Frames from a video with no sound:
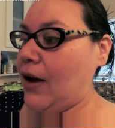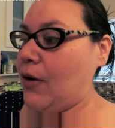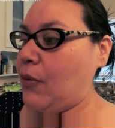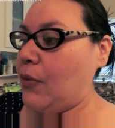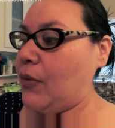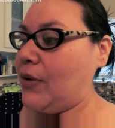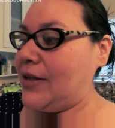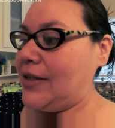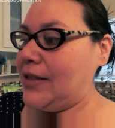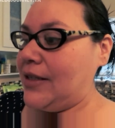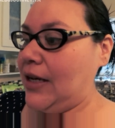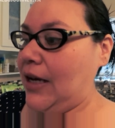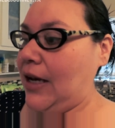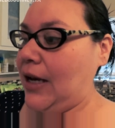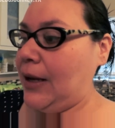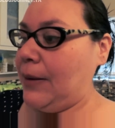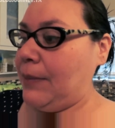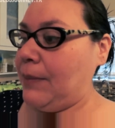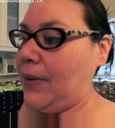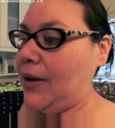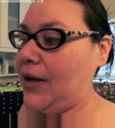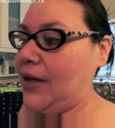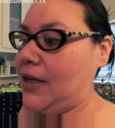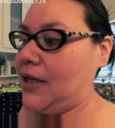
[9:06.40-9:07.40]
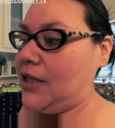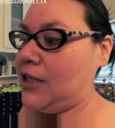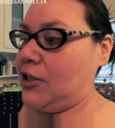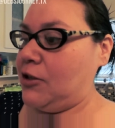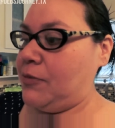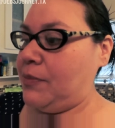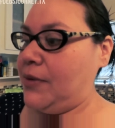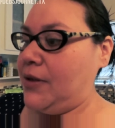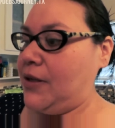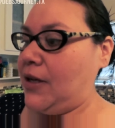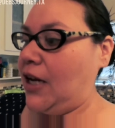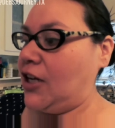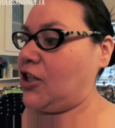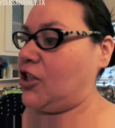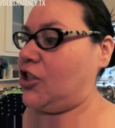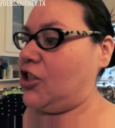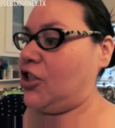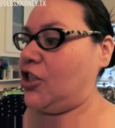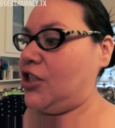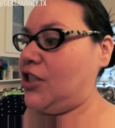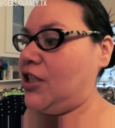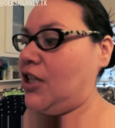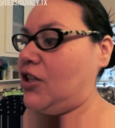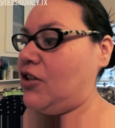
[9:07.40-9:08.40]
One time my husband, actually
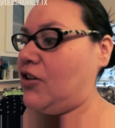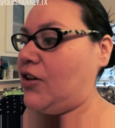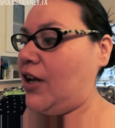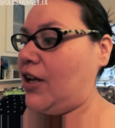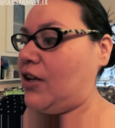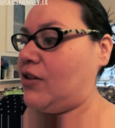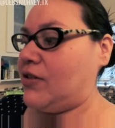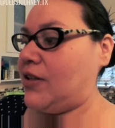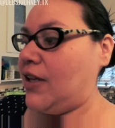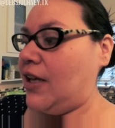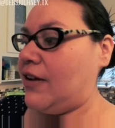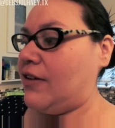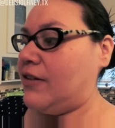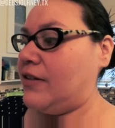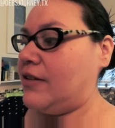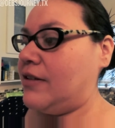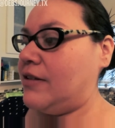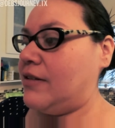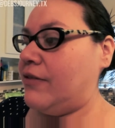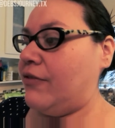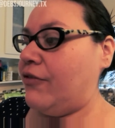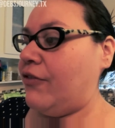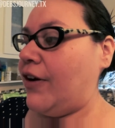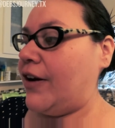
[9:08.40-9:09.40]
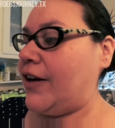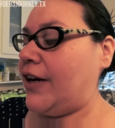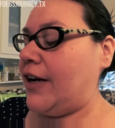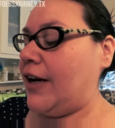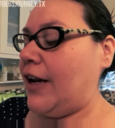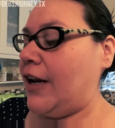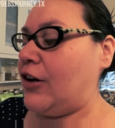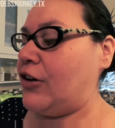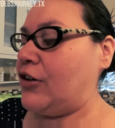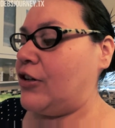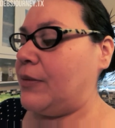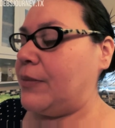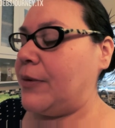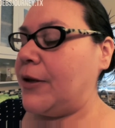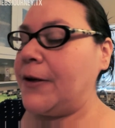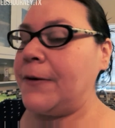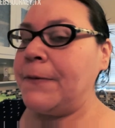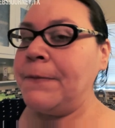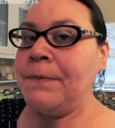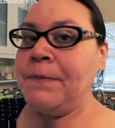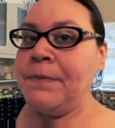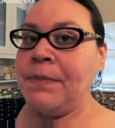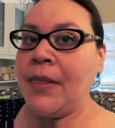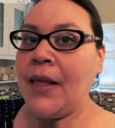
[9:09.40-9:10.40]
just the other day, it was like Friday night or something,
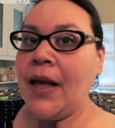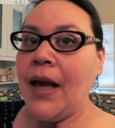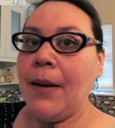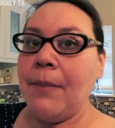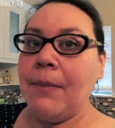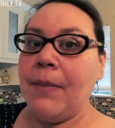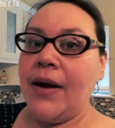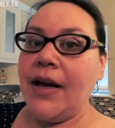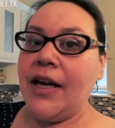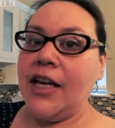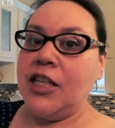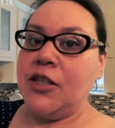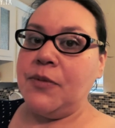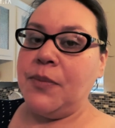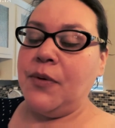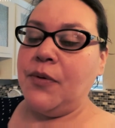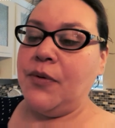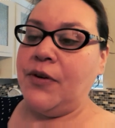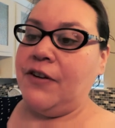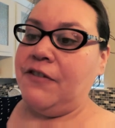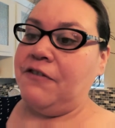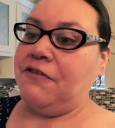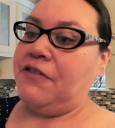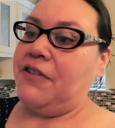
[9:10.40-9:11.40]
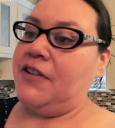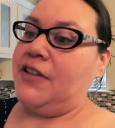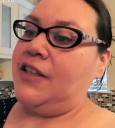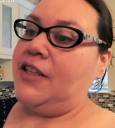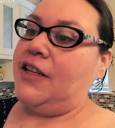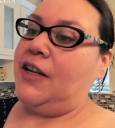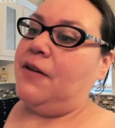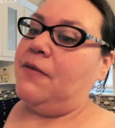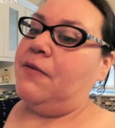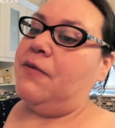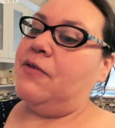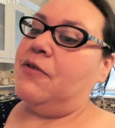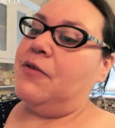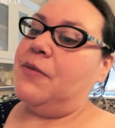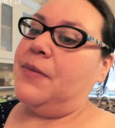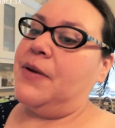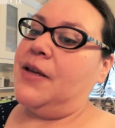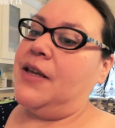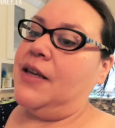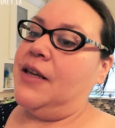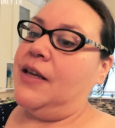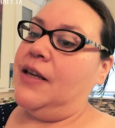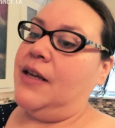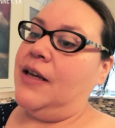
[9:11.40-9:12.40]
my husband went and filled it up for
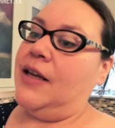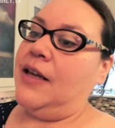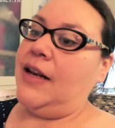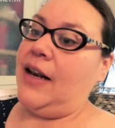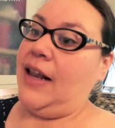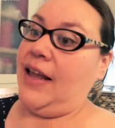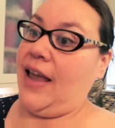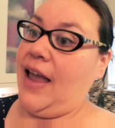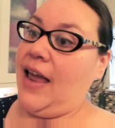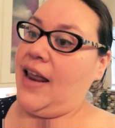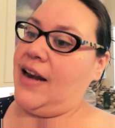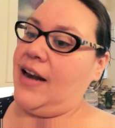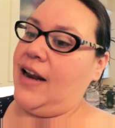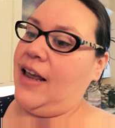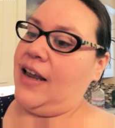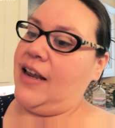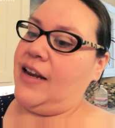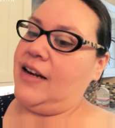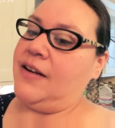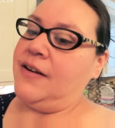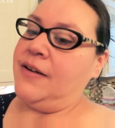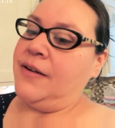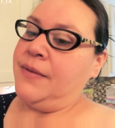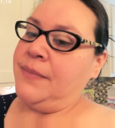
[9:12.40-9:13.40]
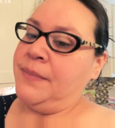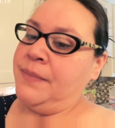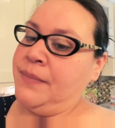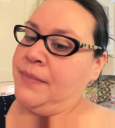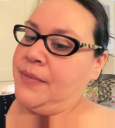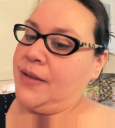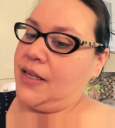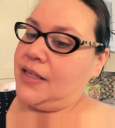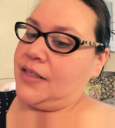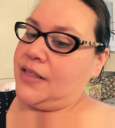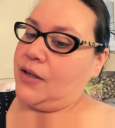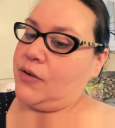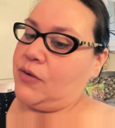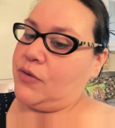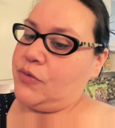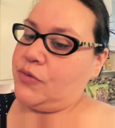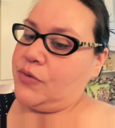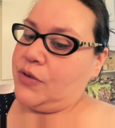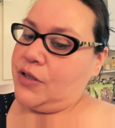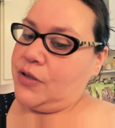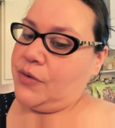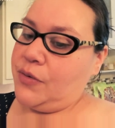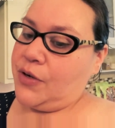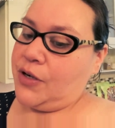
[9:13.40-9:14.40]
me, like at night, because I was
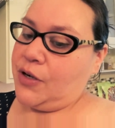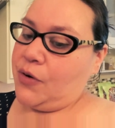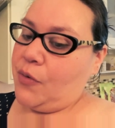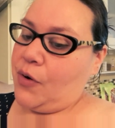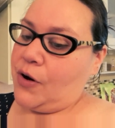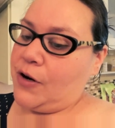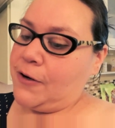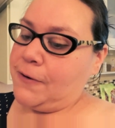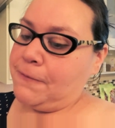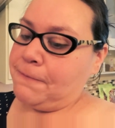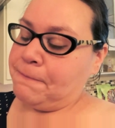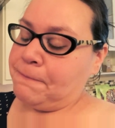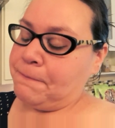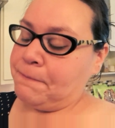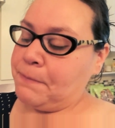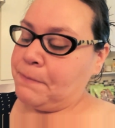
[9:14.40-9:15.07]
really wanting water.